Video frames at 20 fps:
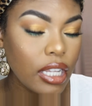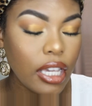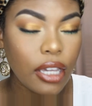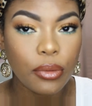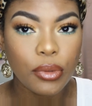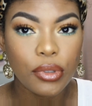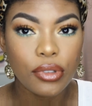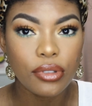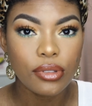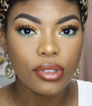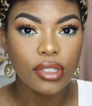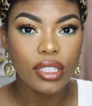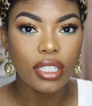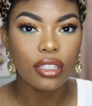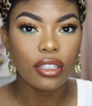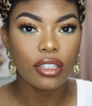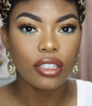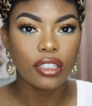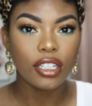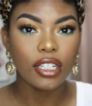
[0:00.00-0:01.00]
I will see
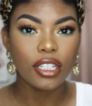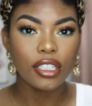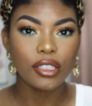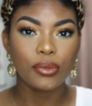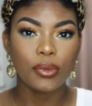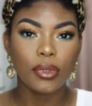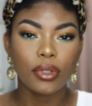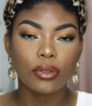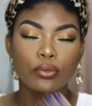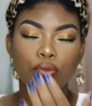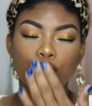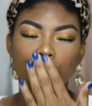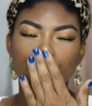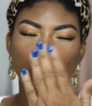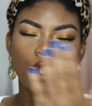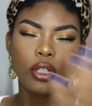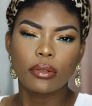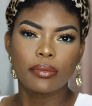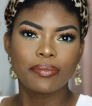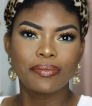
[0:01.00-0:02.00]
you on the next one.
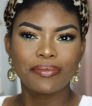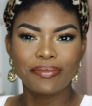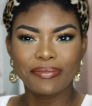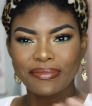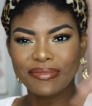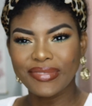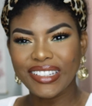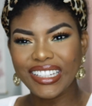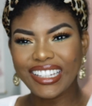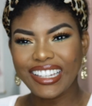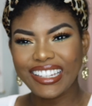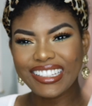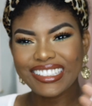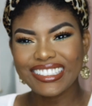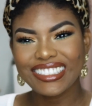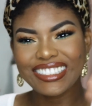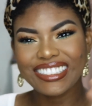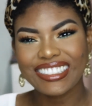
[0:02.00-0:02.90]
Bye guys.